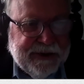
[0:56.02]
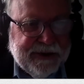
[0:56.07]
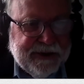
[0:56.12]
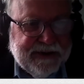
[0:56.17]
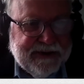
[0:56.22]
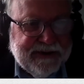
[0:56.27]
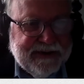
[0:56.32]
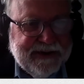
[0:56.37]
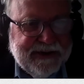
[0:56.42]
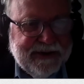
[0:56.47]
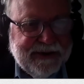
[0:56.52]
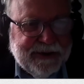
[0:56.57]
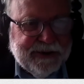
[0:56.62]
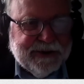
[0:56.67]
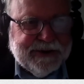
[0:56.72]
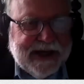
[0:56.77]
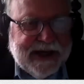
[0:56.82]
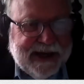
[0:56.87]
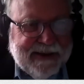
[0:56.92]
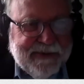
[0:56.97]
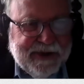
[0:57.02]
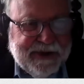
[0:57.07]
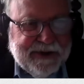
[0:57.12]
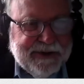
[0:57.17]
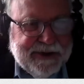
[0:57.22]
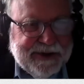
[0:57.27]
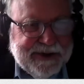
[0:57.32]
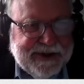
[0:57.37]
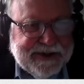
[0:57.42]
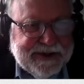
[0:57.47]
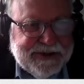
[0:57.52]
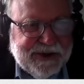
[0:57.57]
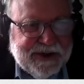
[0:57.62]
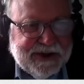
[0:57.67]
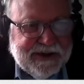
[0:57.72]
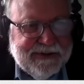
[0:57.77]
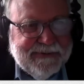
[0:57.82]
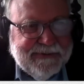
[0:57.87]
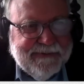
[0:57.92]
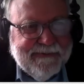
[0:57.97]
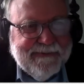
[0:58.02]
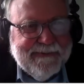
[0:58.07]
your time there in the district.